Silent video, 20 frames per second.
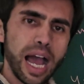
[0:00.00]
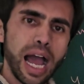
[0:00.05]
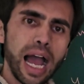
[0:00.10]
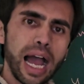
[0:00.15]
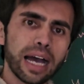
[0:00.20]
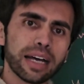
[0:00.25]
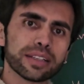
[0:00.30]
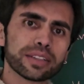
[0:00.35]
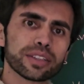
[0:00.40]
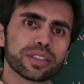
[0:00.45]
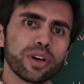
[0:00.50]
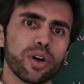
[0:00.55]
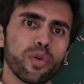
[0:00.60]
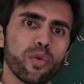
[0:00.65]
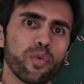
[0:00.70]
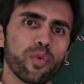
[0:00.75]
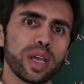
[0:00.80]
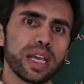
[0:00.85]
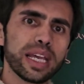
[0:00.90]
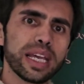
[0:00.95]
and
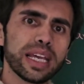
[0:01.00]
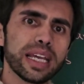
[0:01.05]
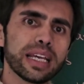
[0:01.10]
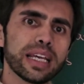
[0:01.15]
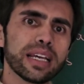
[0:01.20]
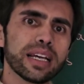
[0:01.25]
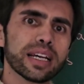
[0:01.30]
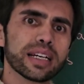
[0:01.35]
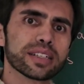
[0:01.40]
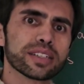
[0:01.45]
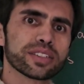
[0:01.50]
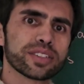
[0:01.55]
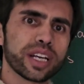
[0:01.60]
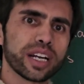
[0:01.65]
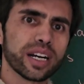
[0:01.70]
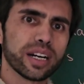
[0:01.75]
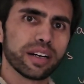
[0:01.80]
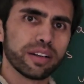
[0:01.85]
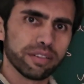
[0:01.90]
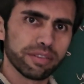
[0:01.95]
we
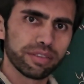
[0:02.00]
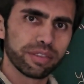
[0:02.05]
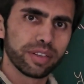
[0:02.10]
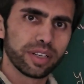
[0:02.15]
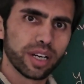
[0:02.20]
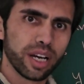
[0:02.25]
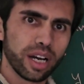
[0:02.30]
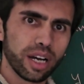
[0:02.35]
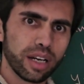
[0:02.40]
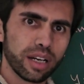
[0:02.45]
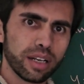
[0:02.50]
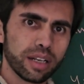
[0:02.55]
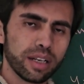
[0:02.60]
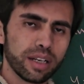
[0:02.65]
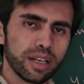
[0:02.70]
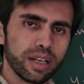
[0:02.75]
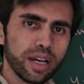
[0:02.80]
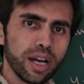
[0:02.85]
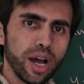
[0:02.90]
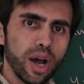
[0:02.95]
serve
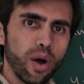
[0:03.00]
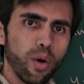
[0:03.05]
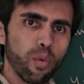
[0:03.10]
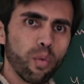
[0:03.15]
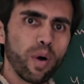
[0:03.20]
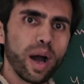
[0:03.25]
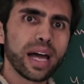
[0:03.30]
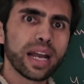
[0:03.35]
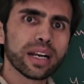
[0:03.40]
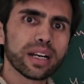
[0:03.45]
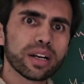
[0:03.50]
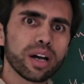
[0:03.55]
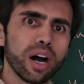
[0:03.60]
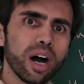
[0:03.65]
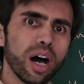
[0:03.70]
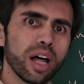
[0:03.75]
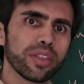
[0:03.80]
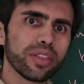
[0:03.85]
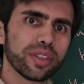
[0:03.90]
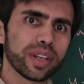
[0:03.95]

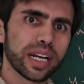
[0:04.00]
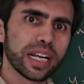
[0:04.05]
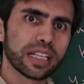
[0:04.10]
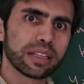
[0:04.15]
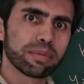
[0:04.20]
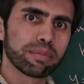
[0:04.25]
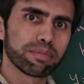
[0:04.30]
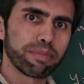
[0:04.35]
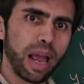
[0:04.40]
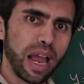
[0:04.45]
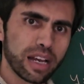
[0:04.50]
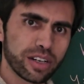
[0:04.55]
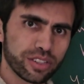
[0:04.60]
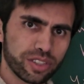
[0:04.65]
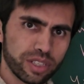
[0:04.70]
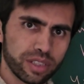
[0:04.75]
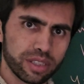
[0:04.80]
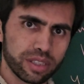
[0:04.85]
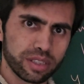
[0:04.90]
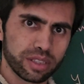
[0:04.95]
100
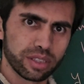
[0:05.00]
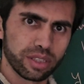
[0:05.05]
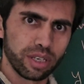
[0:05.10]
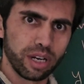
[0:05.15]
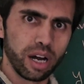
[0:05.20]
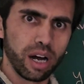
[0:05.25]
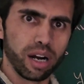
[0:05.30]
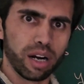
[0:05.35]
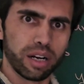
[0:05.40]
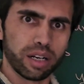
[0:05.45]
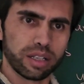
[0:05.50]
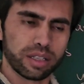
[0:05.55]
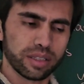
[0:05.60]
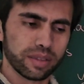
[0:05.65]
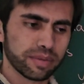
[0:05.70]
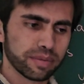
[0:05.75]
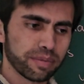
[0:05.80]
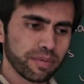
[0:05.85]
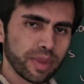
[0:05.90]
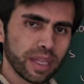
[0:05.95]
patients
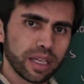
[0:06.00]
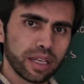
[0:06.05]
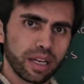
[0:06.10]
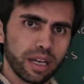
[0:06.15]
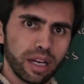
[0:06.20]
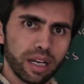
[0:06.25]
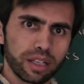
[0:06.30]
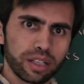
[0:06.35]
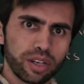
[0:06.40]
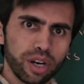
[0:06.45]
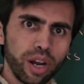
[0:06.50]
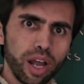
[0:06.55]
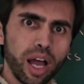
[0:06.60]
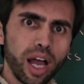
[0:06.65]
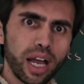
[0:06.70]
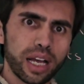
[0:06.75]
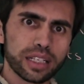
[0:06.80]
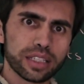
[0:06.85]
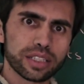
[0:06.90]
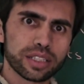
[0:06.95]
or
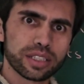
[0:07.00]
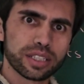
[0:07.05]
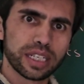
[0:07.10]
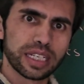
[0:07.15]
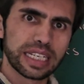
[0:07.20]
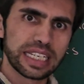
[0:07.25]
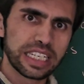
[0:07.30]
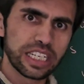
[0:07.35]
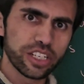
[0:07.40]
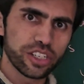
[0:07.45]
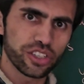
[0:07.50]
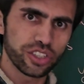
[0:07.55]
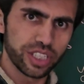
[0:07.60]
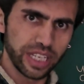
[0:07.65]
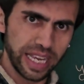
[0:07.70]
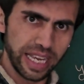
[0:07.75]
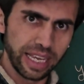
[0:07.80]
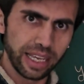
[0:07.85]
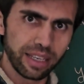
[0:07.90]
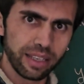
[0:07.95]
clients each
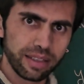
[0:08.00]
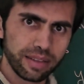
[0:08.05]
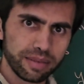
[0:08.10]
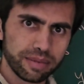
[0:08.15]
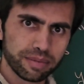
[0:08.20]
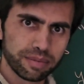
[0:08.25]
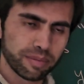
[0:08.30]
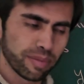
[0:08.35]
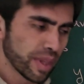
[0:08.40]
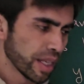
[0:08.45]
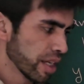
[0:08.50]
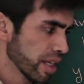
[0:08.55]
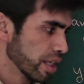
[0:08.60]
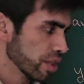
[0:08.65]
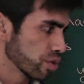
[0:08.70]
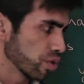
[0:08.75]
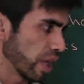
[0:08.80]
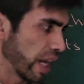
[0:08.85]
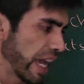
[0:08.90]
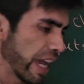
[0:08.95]
day,
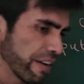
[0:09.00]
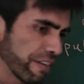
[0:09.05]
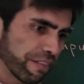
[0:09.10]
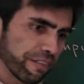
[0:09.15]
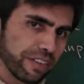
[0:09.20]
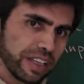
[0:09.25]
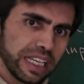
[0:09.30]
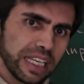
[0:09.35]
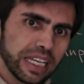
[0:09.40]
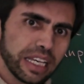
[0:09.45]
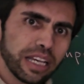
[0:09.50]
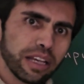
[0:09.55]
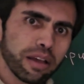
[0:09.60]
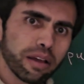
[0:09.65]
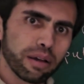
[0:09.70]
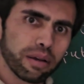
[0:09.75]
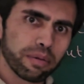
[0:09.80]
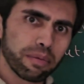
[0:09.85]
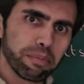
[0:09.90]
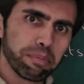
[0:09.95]
so if
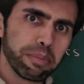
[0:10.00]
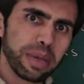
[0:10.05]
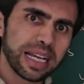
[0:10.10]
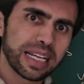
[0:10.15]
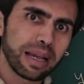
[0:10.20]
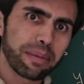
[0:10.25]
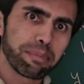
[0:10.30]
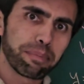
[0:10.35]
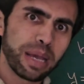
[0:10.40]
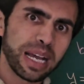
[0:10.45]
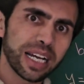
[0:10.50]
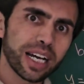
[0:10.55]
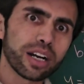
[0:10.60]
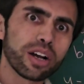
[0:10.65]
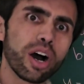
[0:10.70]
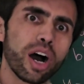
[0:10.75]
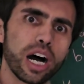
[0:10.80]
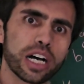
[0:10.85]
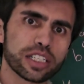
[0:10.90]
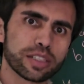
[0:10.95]
we make a bigger
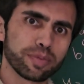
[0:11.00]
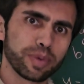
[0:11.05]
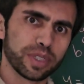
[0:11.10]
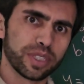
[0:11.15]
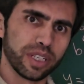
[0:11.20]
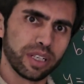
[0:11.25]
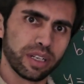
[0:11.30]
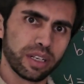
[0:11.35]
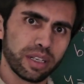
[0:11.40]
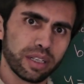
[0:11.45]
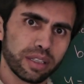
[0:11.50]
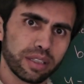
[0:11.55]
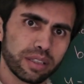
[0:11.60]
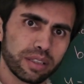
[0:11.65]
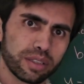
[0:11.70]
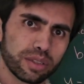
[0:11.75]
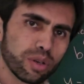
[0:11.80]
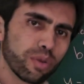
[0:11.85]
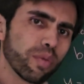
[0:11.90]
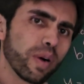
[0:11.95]
hospital,
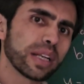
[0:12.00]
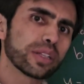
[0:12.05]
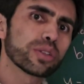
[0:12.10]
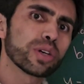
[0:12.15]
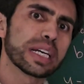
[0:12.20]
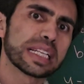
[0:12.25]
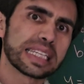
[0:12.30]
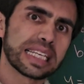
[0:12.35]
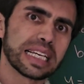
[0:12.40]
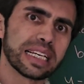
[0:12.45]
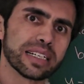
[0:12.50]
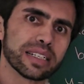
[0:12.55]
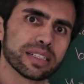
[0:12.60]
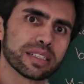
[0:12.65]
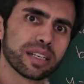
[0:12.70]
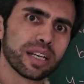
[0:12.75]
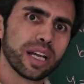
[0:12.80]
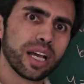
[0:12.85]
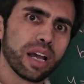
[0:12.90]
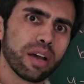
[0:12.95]
so what do you think?
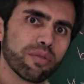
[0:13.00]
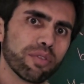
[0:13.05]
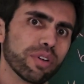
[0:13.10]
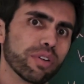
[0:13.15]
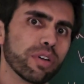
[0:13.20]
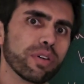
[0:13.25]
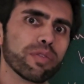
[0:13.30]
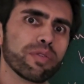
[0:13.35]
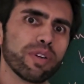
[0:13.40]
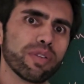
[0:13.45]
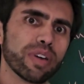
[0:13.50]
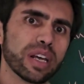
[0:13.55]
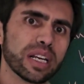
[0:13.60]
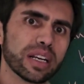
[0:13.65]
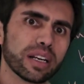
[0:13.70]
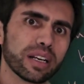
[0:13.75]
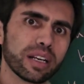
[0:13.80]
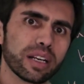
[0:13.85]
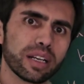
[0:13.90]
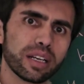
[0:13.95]
We
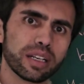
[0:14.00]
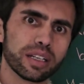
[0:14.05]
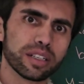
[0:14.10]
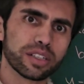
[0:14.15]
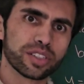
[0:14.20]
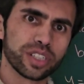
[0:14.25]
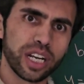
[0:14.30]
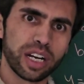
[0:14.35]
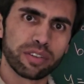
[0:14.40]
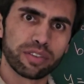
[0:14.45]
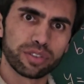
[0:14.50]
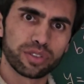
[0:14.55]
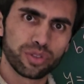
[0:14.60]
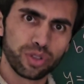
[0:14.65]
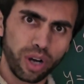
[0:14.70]
will serve